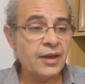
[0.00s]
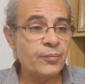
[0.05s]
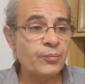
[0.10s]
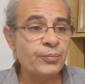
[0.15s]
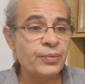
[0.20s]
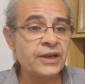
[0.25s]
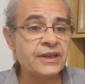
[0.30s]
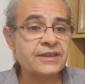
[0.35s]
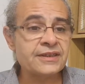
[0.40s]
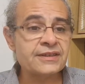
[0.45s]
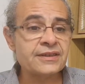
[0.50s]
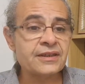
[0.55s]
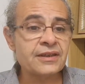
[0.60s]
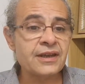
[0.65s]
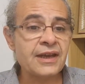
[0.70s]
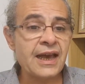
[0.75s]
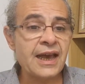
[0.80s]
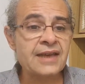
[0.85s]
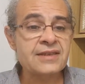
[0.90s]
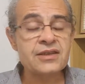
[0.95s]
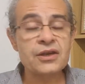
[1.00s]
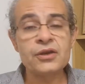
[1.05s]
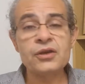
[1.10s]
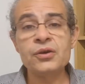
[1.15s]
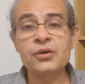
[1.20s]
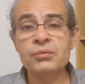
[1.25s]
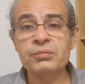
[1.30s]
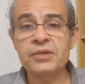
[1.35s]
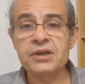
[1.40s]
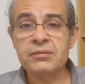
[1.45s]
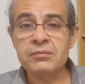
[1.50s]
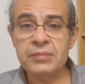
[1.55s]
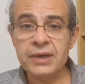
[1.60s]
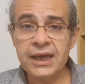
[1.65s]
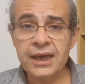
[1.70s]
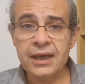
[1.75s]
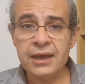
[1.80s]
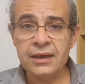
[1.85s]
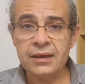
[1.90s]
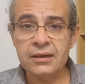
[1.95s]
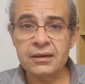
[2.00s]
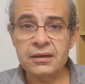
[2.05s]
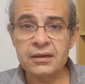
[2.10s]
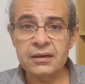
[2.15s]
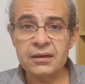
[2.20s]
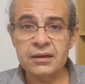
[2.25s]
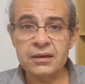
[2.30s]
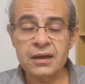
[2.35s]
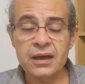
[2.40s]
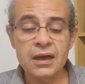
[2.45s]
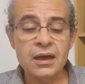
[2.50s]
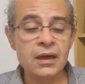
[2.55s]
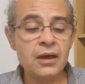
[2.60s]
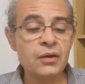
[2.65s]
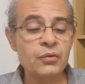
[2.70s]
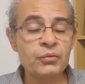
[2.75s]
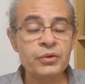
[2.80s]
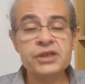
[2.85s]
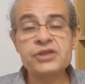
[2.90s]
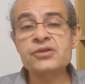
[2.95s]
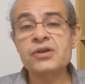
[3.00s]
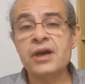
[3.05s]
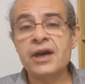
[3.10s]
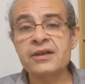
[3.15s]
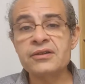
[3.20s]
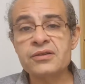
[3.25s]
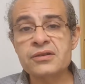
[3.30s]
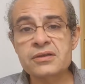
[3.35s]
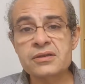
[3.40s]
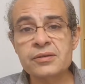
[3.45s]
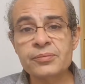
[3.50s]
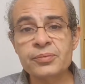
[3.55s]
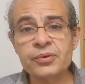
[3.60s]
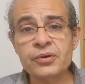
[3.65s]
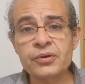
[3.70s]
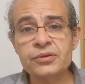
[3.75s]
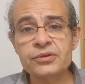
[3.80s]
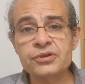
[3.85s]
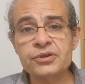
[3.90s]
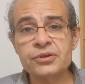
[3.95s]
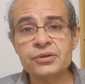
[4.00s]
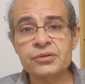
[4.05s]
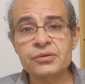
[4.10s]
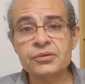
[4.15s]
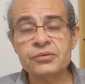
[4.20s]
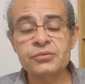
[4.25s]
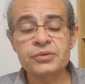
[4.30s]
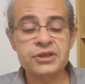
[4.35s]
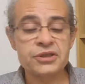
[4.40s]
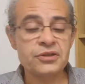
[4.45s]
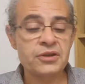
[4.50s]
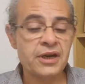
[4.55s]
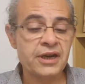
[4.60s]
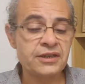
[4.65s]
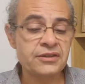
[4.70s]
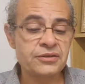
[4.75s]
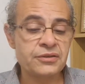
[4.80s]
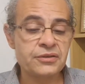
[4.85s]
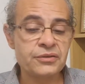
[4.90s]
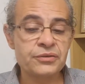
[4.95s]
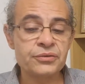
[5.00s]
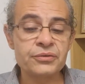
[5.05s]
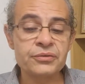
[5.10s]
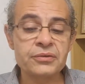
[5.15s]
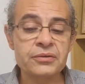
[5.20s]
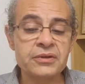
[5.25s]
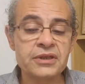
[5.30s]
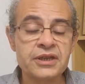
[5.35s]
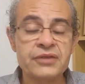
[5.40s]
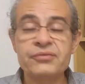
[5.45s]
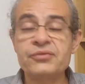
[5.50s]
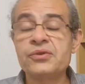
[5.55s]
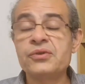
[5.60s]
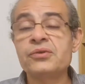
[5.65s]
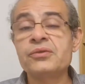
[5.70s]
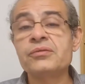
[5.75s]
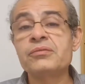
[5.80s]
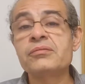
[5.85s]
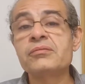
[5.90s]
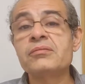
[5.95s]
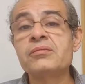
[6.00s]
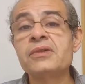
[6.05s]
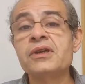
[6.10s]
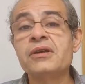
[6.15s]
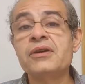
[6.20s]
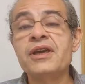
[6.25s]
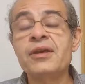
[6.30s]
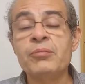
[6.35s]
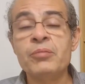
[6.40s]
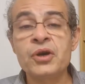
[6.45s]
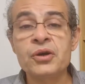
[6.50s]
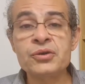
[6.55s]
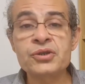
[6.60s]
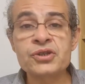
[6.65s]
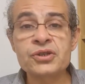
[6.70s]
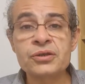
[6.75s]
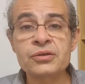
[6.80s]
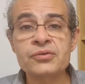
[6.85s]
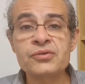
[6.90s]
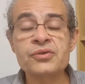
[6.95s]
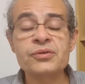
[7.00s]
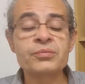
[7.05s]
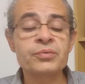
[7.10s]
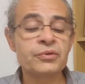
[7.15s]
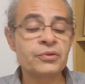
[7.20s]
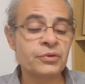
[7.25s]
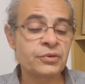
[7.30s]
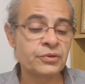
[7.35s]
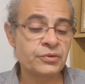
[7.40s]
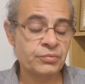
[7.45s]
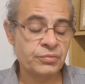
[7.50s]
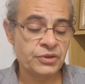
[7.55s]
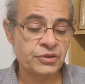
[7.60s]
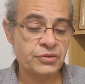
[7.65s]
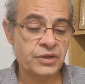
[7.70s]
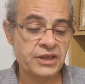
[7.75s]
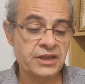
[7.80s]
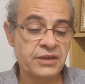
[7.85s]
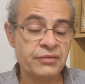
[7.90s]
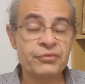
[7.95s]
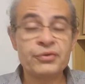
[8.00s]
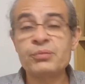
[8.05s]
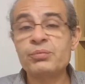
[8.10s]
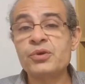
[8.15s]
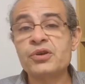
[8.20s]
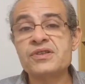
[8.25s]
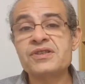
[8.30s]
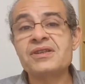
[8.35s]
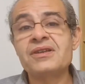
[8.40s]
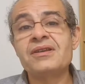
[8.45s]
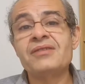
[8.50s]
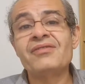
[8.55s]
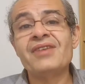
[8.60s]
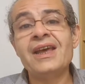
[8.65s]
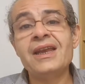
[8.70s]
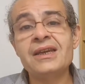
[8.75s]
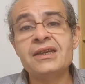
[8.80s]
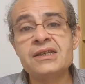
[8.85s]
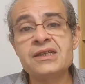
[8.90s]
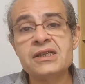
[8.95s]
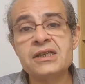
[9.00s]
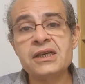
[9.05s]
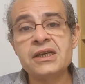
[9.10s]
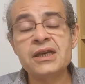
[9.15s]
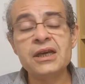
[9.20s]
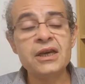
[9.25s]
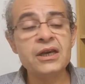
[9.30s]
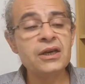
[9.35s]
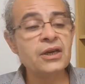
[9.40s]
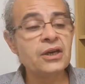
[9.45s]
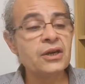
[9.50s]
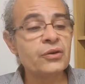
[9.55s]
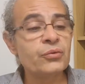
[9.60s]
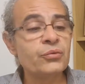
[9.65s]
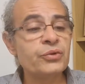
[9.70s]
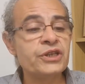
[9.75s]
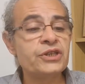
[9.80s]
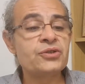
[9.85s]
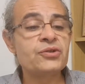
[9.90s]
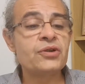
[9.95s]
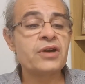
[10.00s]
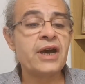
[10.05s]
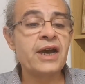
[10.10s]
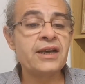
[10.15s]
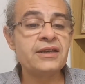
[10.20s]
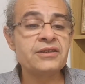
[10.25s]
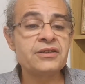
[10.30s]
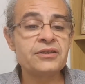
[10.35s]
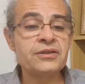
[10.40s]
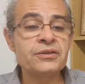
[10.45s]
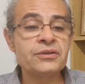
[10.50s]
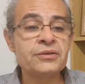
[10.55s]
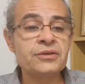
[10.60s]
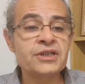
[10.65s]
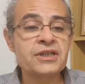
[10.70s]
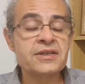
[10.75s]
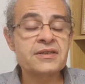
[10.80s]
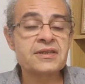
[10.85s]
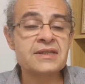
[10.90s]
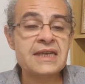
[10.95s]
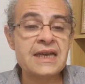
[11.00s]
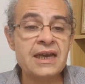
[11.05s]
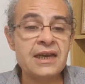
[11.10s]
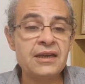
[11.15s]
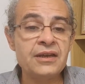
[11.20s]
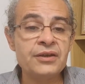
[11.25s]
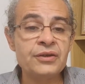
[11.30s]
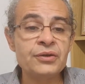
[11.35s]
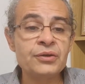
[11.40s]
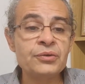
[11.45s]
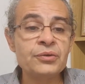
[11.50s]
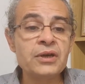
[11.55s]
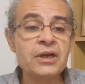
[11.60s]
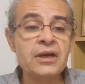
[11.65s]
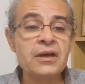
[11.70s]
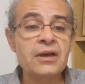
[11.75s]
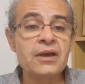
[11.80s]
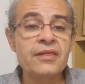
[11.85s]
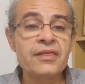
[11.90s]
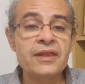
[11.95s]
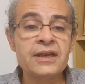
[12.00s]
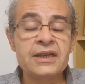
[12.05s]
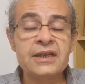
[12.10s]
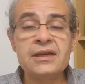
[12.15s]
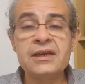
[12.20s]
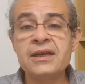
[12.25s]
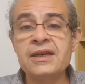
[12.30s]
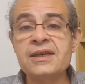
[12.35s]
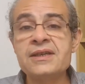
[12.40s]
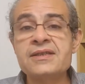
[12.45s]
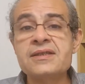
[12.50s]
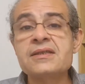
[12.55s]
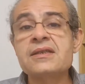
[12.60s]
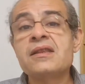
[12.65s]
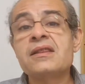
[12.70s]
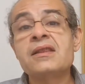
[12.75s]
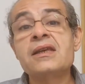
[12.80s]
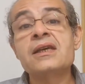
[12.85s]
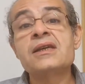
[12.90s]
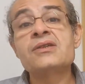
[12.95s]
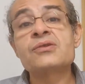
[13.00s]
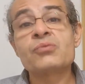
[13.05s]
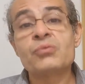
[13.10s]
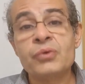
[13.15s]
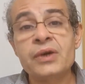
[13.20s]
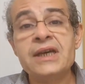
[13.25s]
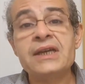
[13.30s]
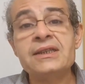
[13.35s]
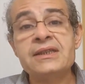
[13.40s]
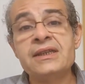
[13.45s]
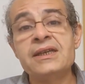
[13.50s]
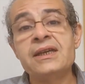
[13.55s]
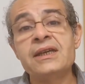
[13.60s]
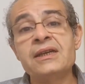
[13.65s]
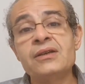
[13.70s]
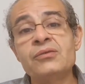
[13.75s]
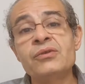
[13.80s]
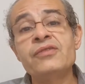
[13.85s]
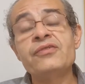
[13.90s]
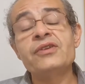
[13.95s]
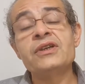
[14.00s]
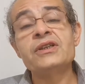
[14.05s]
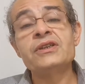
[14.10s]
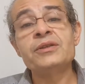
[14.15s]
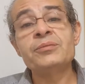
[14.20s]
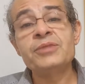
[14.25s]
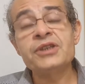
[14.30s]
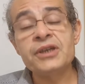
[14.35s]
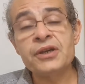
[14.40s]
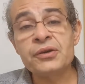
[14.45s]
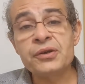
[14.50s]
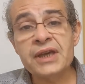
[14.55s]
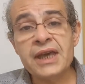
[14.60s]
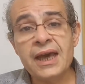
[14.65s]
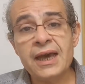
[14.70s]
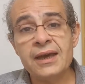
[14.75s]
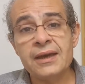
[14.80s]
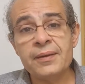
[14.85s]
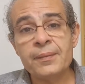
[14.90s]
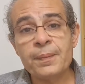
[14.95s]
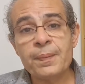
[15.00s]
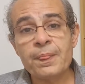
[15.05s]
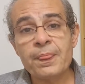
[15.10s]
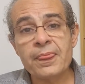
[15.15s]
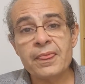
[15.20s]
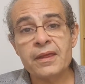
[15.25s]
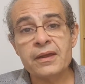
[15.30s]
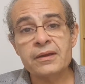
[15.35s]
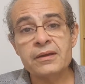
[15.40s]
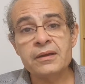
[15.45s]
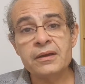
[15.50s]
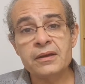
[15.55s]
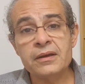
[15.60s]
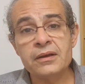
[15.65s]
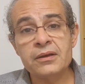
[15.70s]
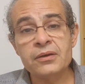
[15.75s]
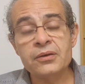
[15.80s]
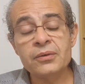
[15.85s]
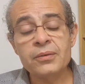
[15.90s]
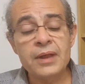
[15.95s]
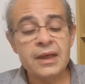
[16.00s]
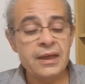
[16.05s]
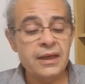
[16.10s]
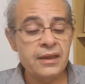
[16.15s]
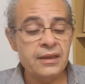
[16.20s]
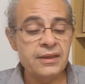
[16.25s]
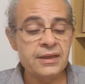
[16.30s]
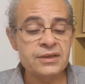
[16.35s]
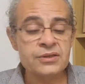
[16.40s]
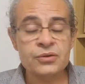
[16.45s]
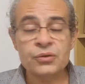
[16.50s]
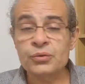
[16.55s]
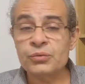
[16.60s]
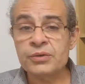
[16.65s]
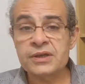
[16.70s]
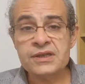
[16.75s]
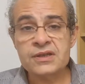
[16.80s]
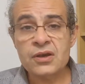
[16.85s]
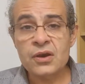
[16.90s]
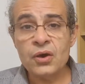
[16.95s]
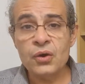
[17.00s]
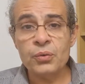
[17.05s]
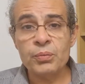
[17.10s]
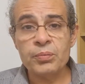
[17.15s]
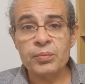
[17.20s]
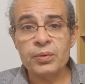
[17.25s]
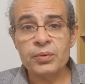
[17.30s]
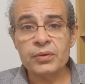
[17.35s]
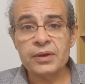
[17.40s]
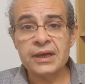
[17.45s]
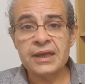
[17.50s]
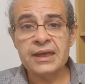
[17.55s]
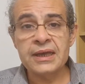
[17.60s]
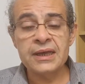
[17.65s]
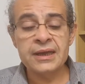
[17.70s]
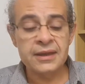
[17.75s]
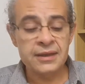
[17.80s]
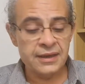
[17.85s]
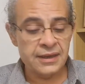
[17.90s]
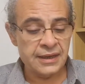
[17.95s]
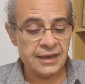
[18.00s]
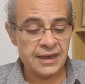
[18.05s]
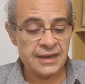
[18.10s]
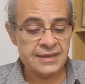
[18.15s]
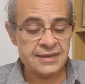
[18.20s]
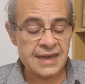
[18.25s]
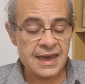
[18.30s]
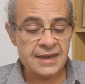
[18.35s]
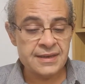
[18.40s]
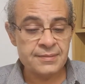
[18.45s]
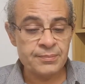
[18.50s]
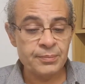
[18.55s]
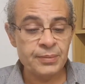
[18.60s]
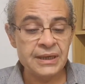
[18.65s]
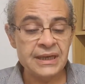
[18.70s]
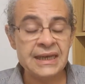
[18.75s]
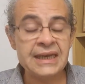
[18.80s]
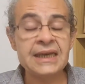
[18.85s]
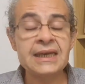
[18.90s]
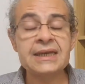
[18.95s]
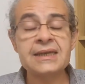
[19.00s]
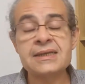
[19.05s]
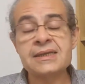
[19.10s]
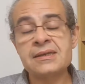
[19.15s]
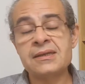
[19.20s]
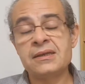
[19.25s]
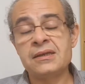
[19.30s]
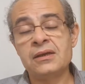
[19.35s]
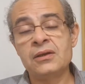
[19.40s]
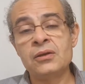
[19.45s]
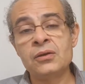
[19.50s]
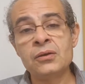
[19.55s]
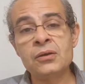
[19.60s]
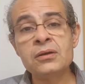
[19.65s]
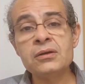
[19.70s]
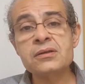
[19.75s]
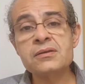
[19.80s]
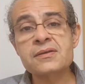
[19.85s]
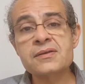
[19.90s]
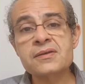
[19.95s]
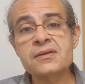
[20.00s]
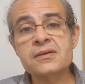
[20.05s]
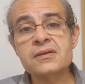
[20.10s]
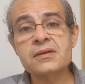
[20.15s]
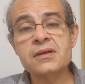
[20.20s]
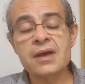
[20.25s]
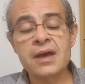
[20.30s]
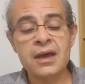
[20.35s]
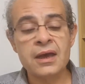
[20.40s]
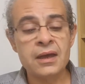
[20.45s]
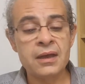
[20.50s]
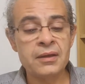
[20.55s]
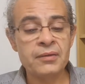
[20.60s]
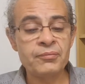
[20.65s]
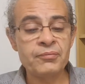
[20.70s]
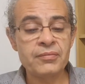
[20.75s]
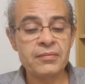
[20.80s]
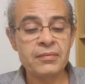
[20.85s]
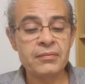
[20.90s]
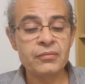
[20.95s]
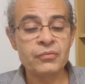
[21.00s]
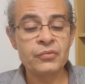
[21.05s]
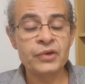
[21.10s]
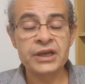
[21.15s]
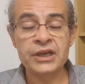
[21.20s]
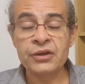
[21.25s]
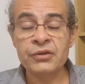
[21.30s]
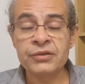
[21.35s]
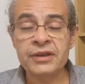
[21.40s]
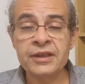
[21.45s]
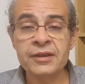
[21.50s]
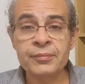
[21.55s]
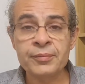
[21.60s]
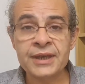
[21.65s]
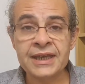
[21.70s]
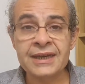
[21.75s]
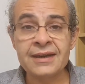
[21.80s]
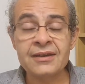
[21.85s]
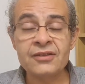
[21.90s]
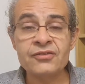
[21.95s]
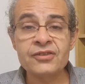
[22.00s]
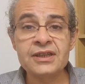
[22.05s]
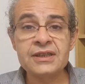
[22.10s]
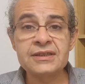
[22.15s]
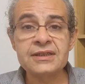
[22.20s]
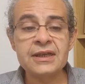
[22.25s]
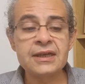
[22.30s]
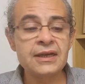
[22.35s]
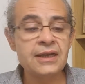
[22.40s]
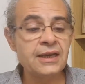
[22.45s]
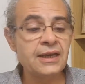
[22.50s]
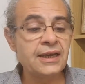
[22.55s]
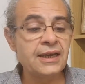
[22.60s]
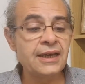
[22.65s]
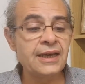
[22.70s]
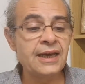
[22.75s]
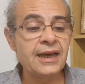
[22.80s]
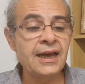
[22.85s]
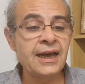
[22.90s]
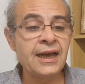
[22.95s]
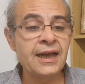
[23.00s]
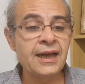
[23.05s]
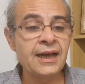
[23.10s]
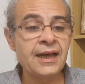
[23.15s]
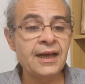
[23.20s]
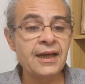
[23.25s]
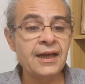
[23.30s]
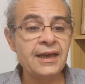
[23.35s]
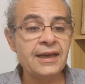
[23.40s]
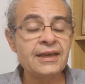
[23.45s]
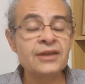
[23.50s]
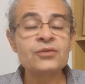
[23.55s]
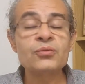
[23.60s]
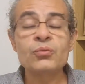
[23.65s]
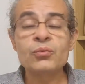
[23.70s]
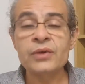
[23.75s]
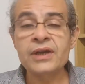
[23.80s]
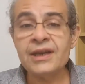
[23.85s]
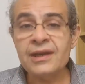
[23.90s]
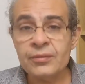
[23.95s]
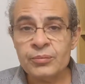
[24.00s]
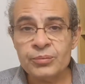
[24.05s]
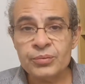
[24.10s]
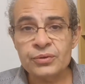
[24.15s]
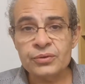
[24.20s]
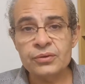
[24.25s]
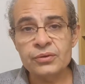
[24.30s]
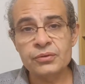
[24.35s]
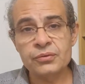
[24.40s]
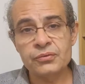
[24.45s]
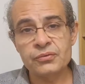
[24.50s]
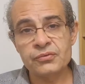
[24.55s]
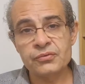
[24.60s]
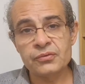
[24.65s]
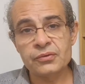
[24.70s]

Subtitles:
But as a human being, we try to support you. We try to give you, emotional support. We try to give you positive energy. We try to just tell you that at least the things we're dealing with are going to be okay. There's always hope. As bleak as it looks, when you're in the middle of it, it will improve.